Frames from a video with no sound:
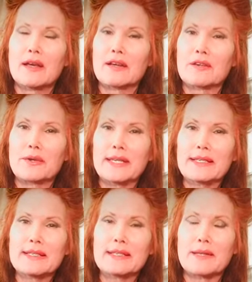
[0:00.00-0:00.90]

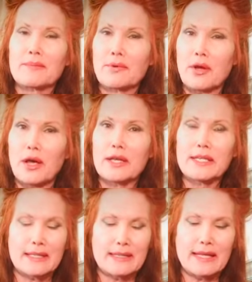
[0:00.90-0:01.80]
green broad
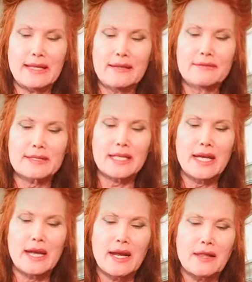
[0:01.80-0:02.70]
leaves
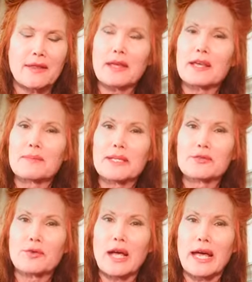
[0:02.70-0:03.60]
that can be
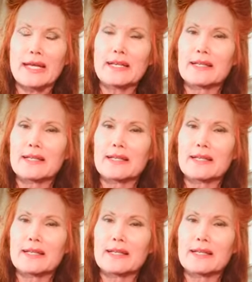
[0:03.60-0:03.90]
dried.